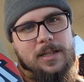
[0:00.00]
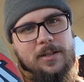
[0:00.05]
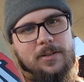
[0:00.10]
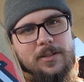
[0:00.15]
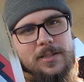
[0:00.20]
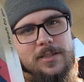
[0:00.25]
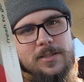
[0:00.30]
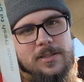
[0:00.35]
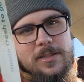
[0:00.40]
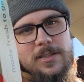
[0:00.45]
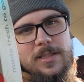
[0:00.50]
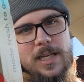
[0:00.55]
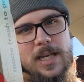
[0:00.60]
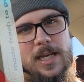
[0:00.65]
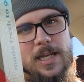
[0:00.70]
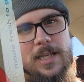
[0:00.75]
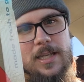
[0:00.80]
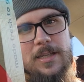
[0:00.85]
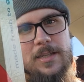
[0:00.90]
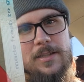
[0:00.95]
there, and it's just,
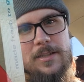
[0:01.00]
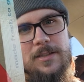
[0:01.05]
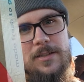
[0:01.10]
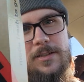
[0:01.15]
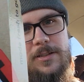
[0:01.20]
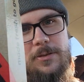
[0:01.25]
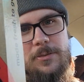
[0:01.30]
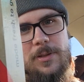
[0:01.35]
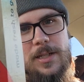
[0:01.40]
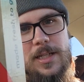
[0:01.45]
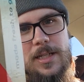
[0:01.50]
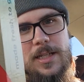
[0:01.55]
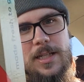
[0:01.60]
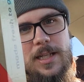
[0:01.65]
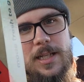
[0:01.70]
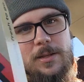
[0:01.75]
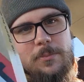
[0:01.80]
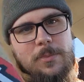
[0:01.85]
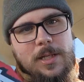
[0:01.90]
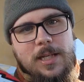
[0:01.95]
hey, you ready to
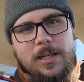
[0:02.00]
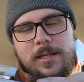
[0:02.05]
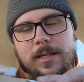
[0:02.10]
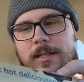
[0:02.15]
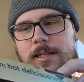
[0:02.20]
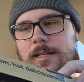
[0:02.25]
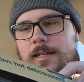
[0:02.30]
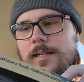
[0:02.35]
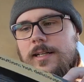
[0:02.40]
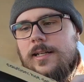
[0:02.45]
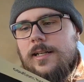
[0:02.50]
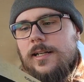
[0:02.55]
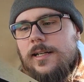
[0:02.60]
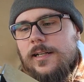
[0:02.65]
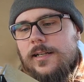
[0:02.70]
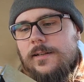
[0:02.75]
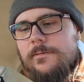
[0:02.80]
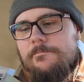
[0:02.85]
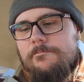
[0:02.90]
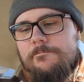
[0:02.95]
eat me?
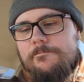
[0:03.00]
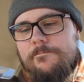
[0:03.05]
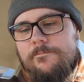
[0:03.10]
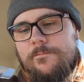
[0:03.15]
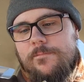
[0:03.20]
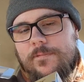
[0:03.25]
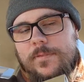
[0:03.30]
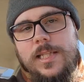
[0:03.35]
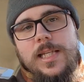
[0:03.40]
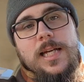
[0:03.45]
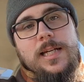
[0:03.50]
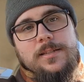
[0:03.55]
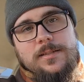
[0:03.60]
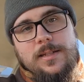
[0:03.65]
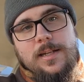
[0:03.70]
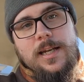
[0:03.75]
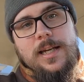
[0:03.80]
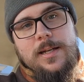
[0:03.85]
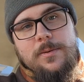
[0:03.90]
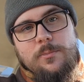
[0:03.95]
Yes,
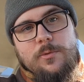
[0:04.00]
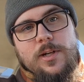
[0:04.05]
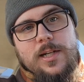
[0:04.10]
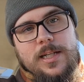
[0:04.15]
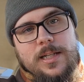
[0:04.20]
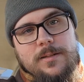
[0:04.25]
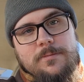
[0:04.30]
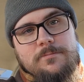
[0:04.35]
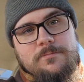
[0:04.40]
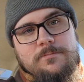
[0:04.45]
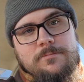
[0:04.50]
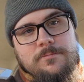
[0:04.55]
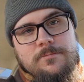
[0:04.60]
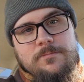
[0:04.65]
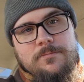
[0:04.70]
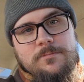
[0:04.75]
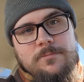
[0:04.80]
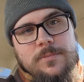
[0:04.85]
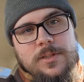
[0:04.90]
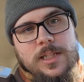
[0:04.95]
I am ready
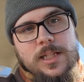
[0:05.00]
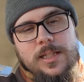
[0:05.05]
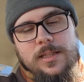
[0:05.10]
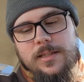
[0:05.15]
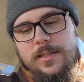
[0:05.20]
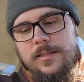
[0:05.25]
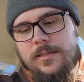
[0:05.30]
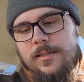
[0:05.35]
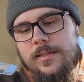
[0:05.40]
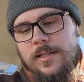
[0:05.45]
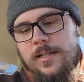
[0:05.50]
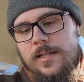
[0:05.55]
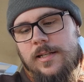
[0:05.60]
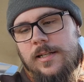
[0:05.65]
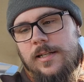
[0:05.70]
to eat this.